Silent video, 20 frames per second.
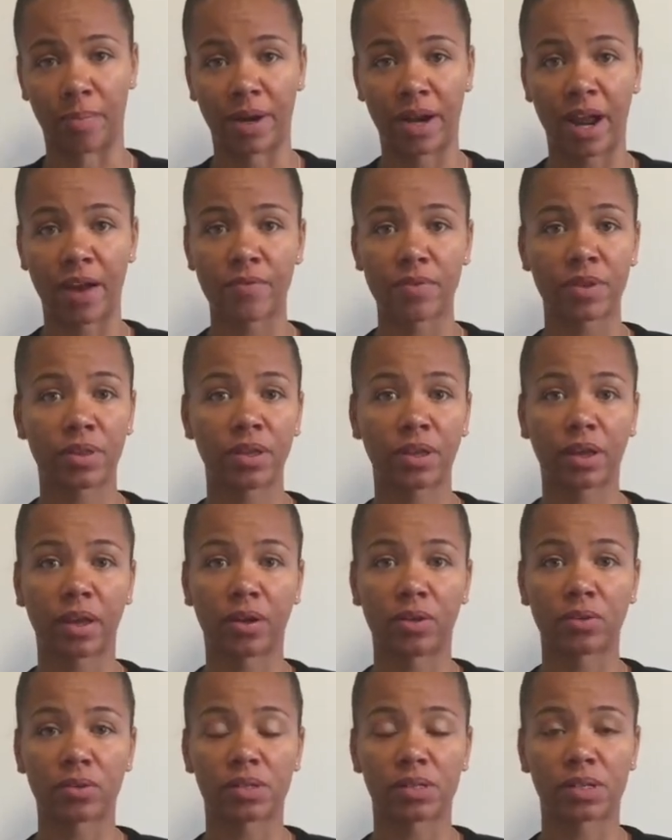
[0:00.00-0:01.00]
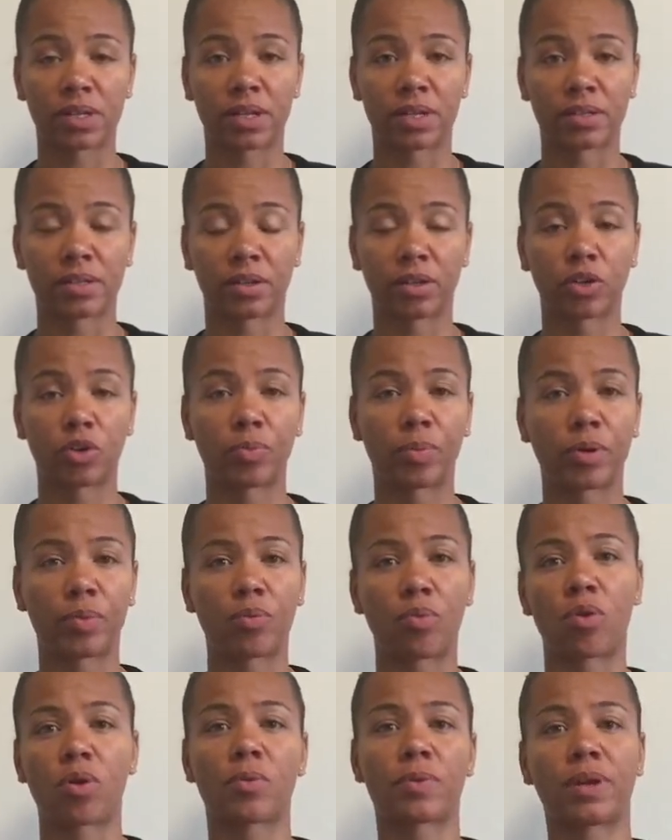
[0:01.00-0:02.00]
But everything else is a little bit
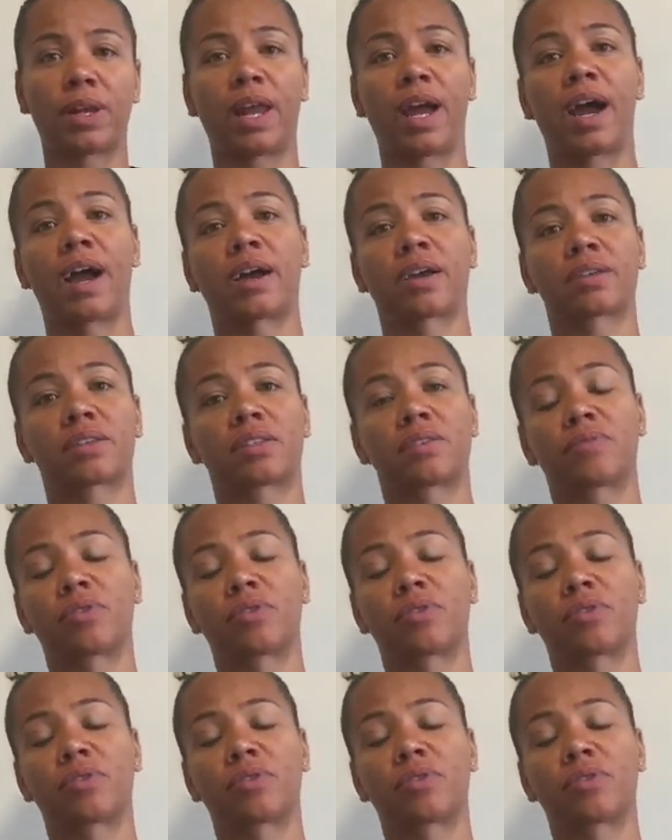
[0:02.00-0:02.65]
more relaxed.